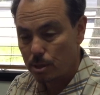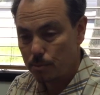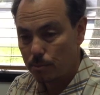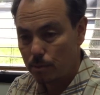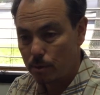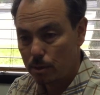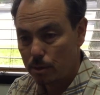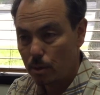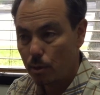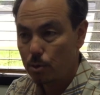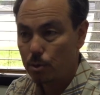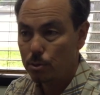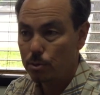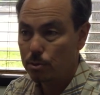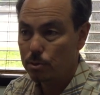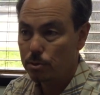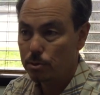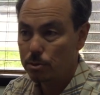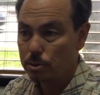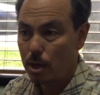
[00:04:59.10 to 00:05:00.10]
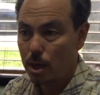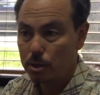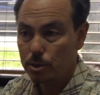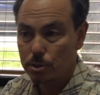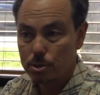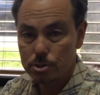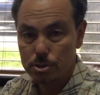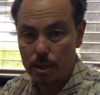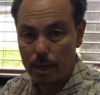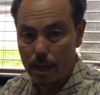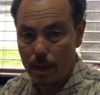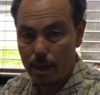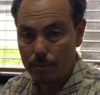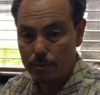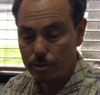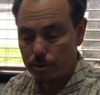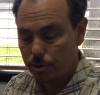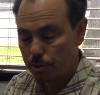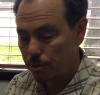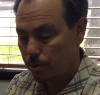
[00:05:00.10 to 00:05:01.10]
some local doctors they
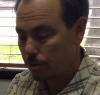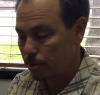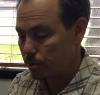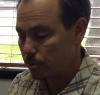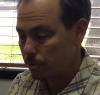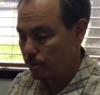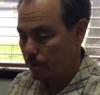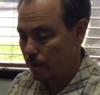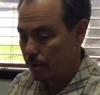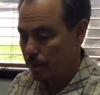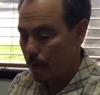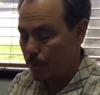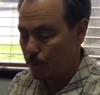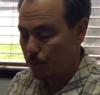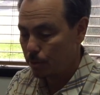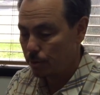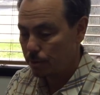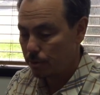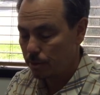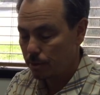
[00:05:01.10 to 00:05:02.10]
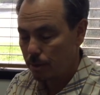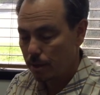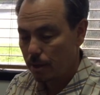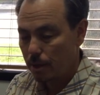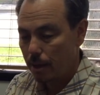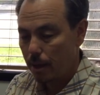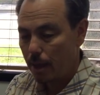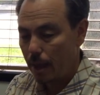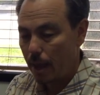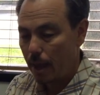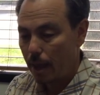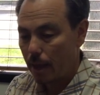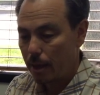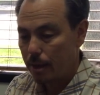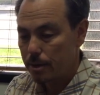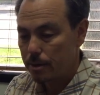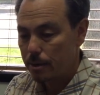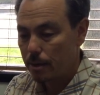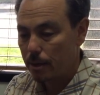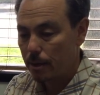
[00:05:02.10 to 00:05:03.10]
have in her neighborhood.
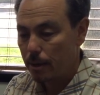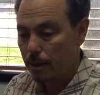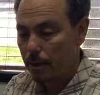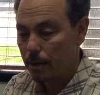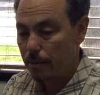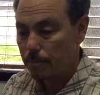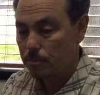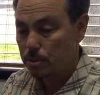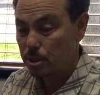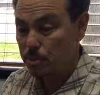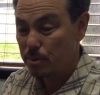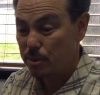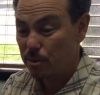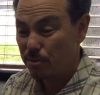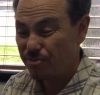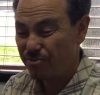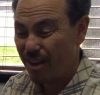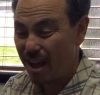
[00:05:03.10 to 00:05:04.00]
And um, she's been to